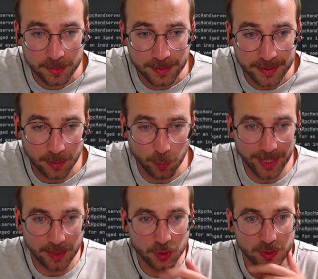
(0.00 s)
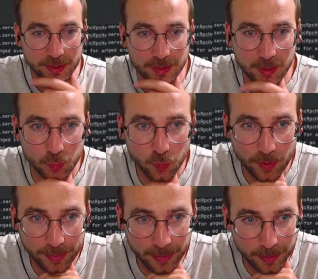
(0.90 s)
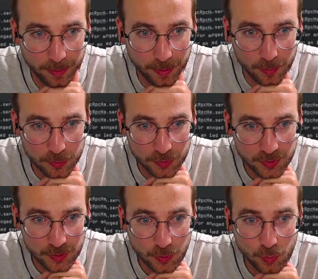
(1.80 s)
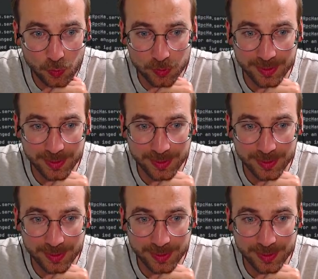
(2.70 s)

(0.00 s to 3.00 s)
Yeah, we actually don't want those tools.